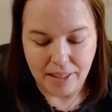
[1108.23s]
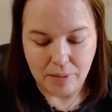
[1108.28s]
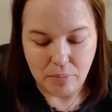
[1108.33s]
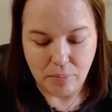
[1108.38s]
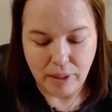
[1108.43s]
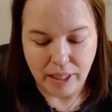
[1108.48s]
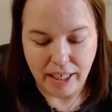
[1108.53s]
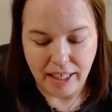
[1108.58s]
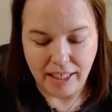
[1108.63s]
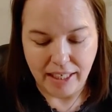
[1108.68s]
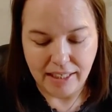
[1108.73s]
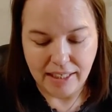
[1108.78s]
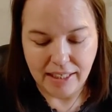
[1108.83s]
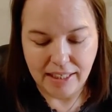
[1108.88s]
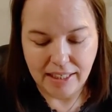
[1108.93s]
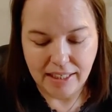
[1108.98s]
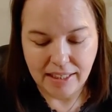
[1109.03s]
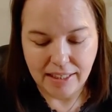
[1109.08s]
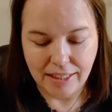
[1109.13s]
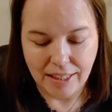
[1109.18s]
but
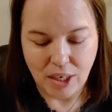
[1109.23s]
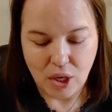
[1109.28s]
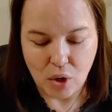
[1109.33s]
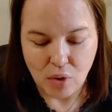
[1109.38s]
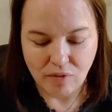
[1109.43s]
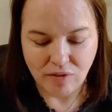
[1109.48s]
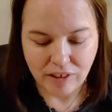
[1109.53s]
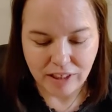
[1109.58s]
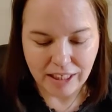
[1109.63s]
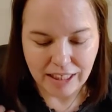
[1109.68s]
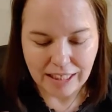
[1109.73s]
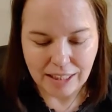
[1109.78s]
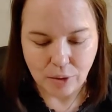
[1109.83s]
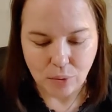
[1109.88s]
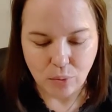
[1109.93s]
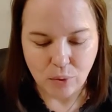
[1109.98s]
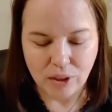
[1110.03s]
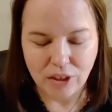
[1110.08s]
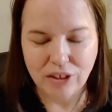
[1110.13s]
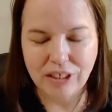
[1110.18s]
hopefully it
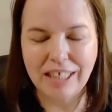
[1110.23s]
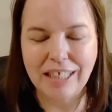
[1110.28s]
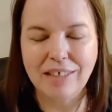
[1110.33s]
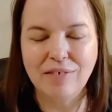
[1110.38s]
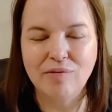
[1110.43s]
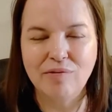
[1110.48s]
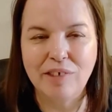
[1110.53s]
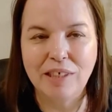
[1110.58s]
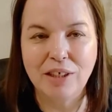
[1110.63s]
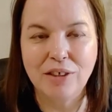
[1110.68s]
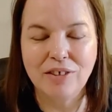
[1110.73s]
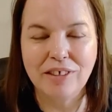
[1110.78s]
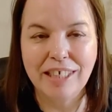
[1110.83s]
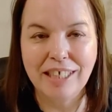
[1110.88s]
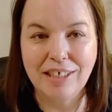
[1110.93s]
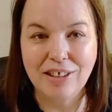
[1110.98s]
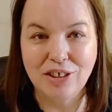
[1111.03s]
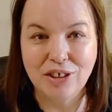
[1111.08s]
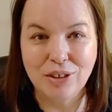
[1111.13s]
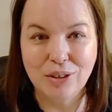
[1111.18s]
will
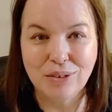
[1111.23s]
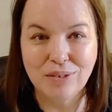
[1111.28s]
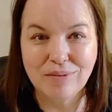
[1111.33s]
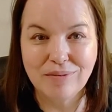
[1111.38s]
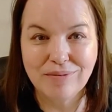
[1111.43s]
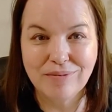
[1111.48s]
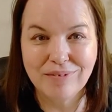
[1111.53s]
invigorate you.